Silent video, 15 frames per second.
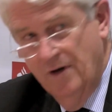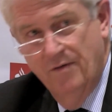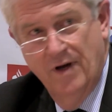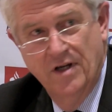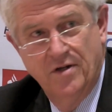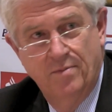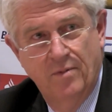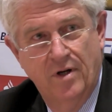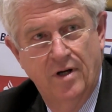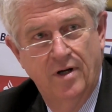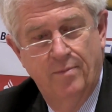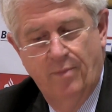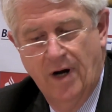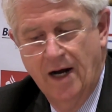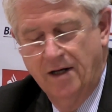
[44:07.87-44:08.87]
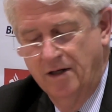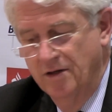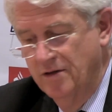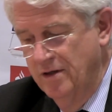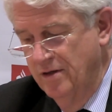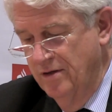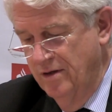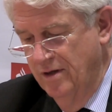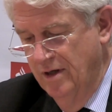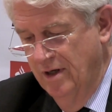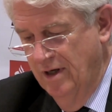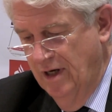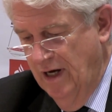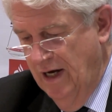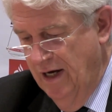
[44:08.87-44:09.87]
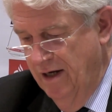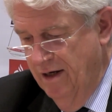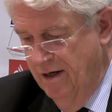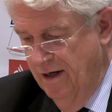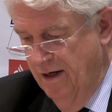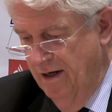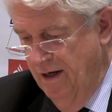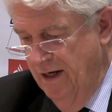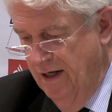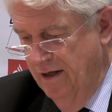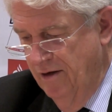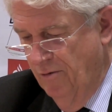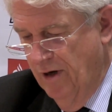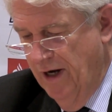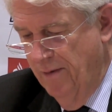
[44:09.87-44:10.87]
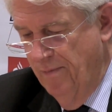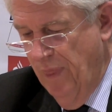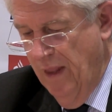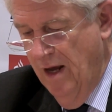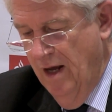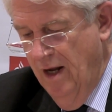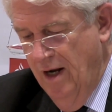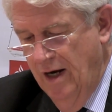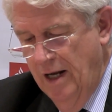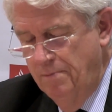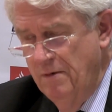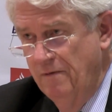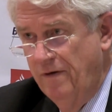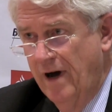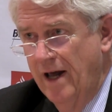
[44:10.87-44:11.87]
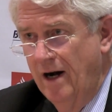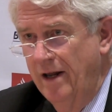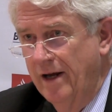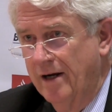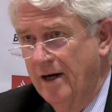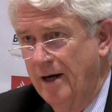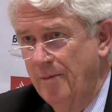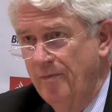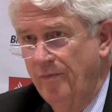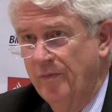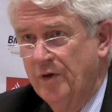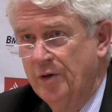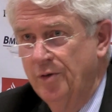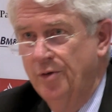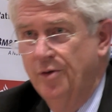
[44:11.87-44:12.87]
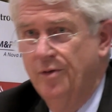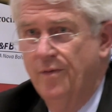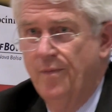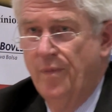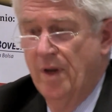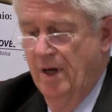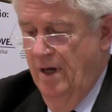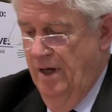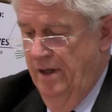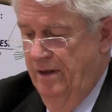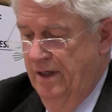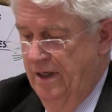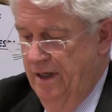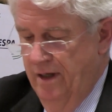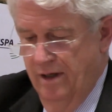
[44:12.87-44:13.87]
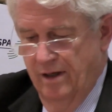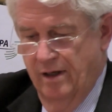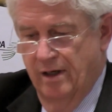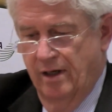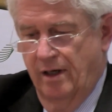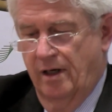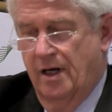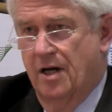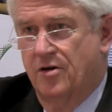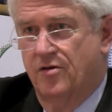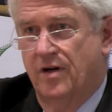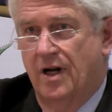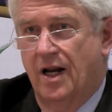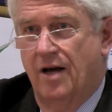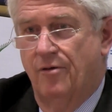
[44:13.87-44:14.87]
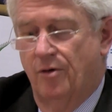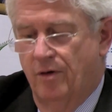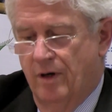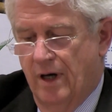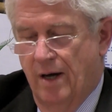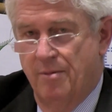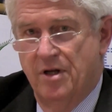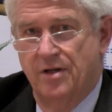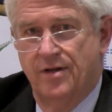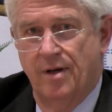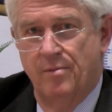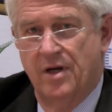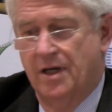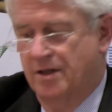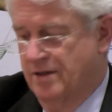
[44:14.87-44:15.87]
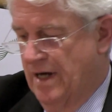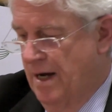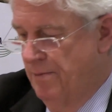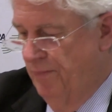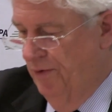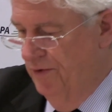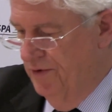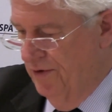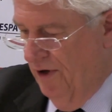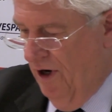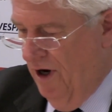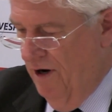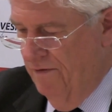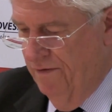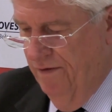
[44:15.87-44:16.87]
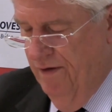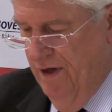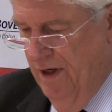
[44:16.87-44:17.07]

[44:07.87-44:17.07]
investment practices and lead the way. Let me finally come to the country level. I mean, some examples of